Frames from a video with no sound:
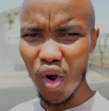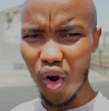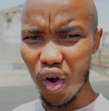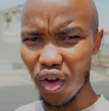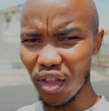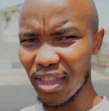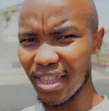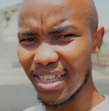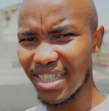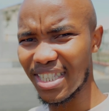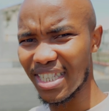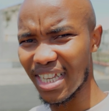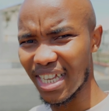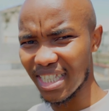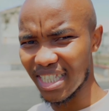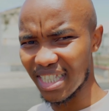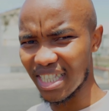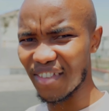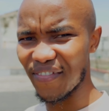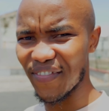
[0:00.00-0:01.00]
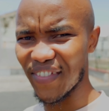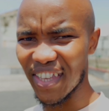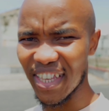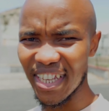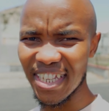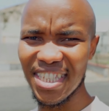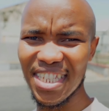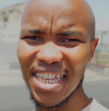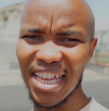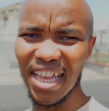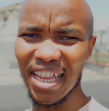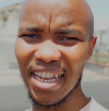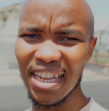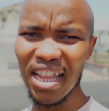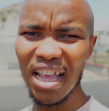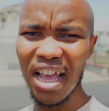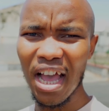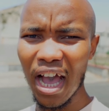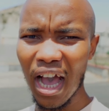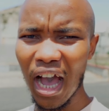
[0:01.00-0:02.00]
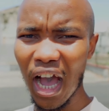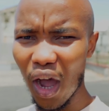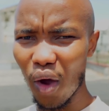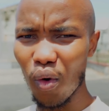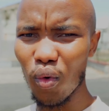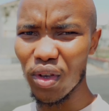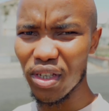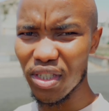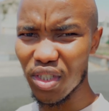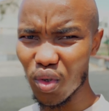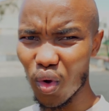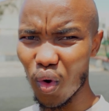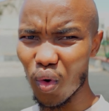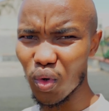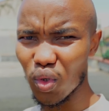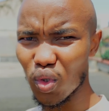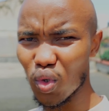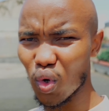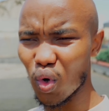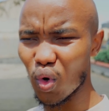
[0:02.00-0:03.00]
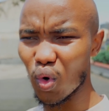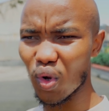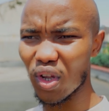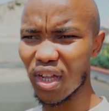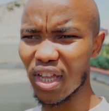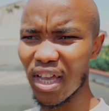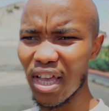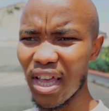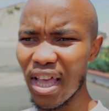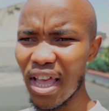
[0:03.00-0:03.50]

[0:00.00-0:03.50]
on this ZV-E10, how it's going to look.